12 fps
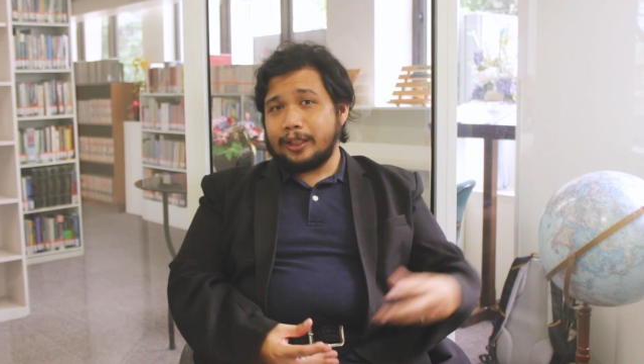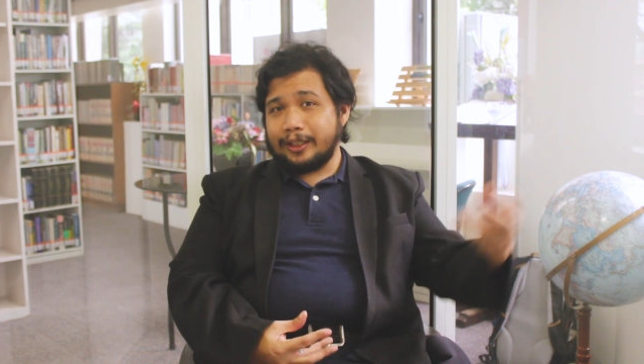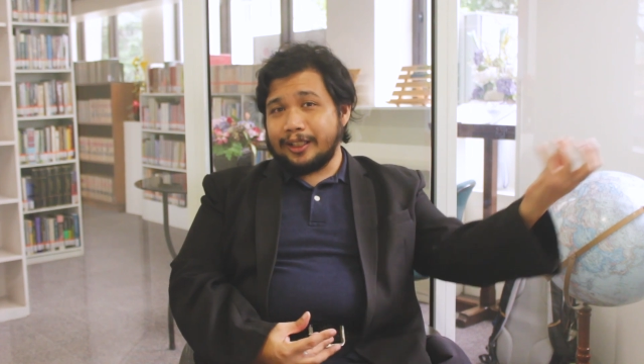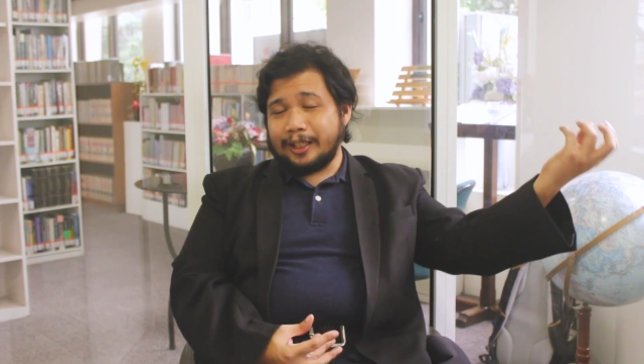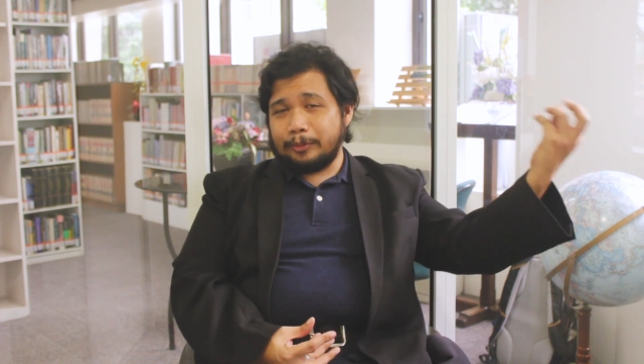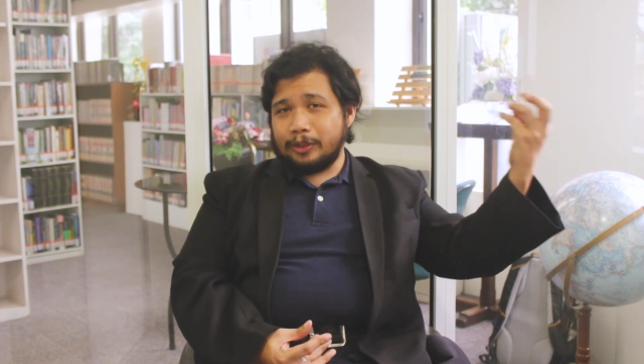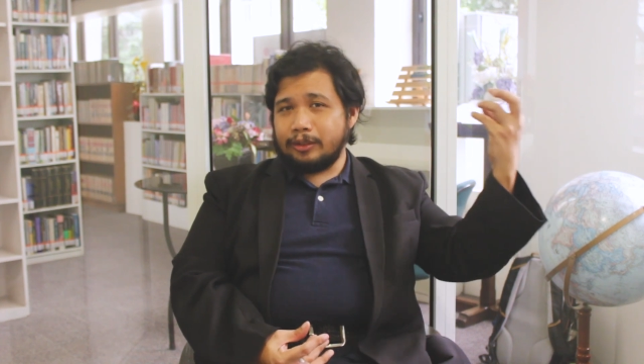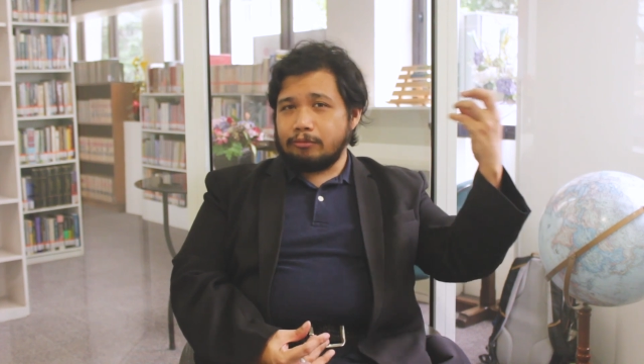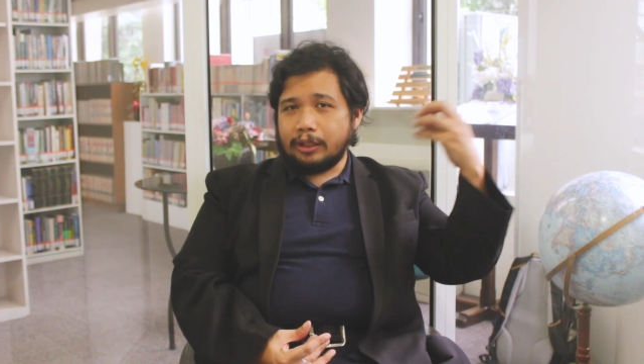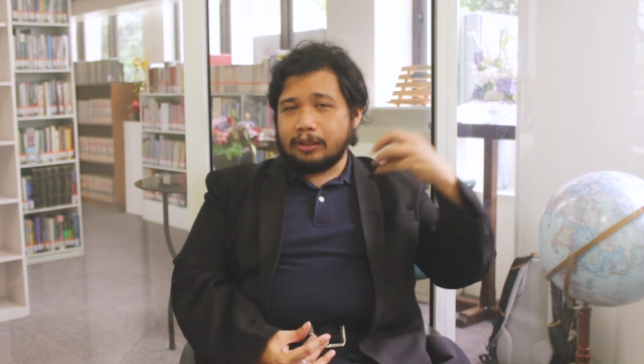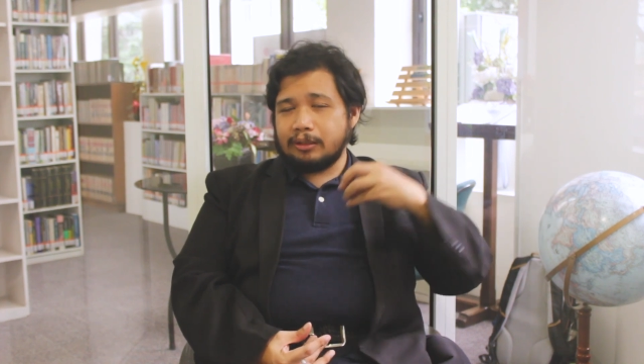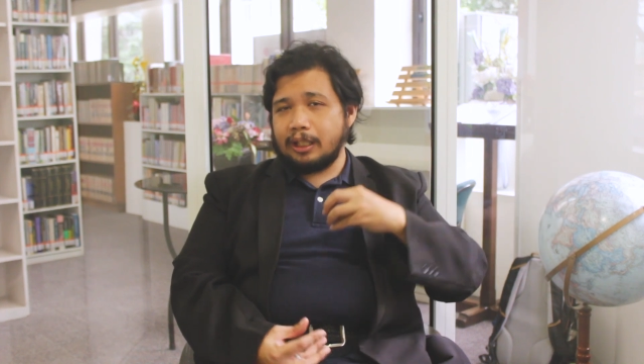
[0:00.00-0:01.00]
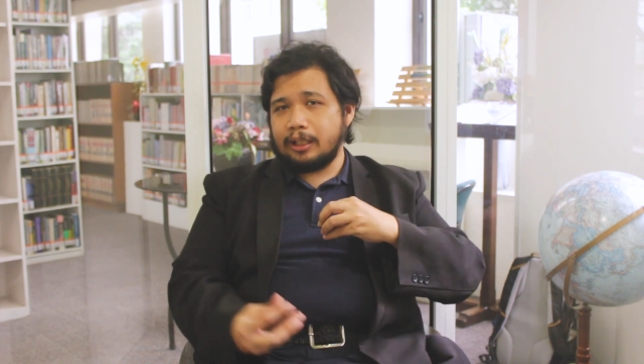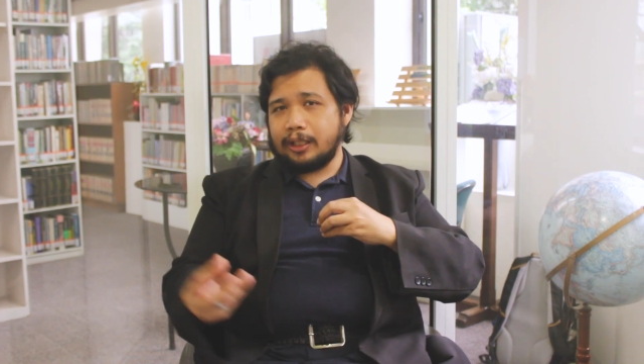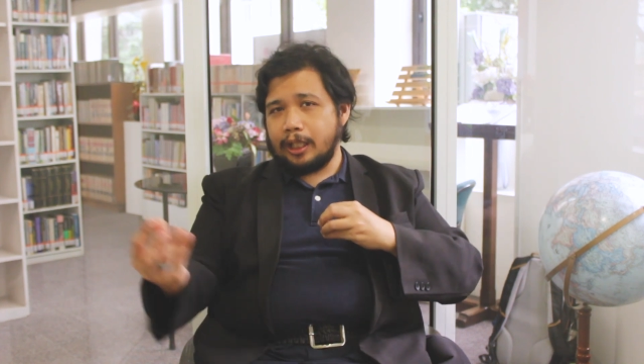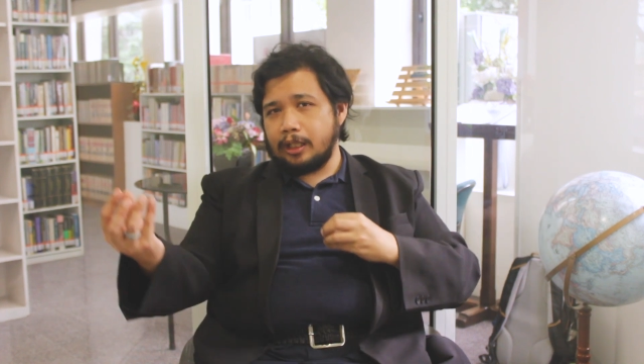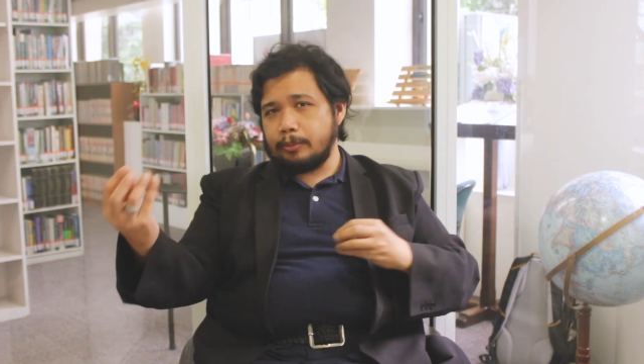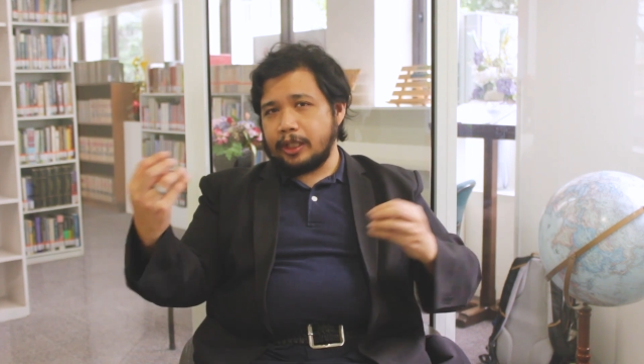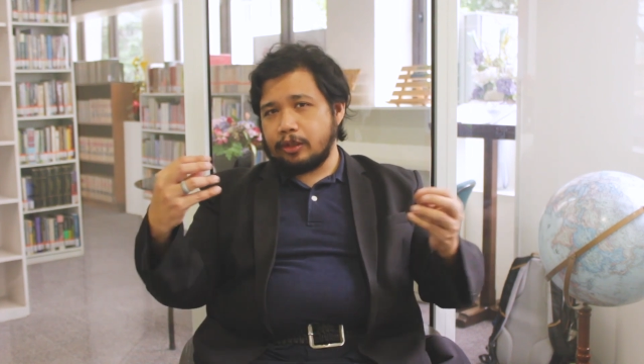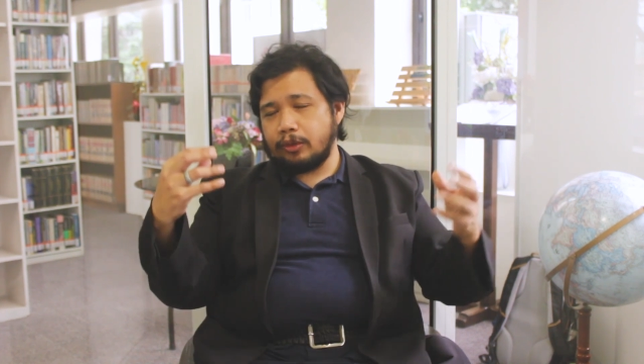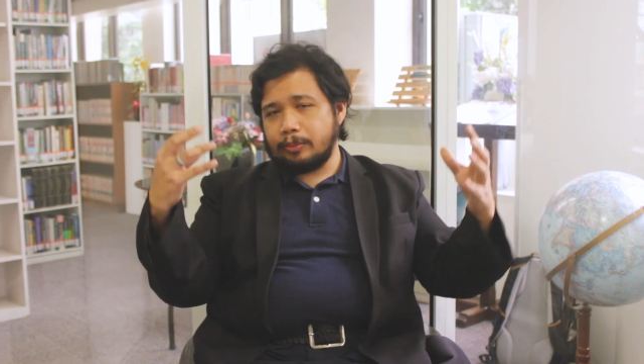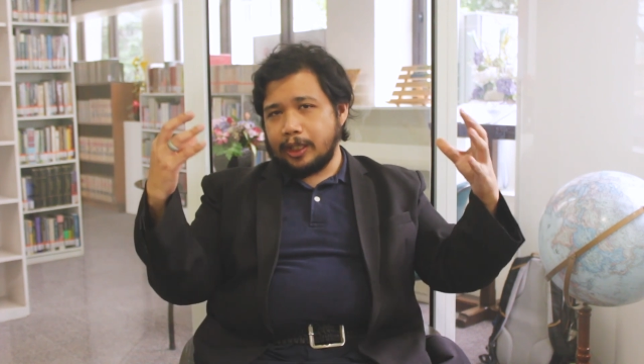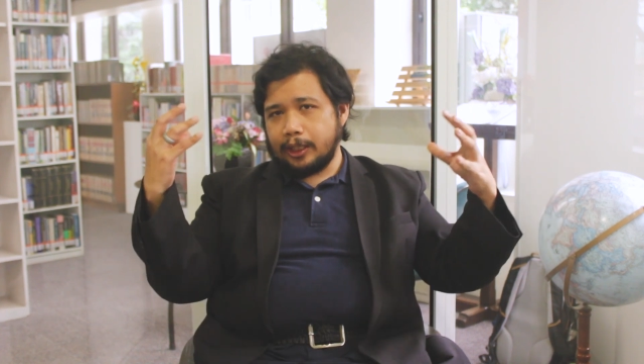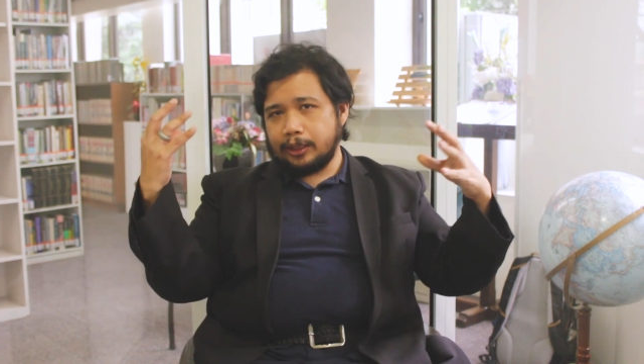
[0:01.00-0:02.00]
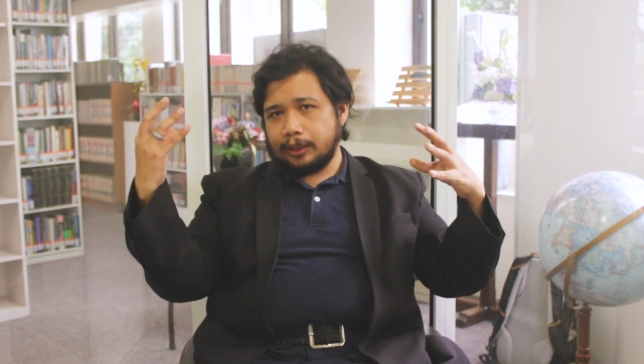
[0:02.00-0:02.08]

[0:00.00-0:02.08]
And then I just take elements from that,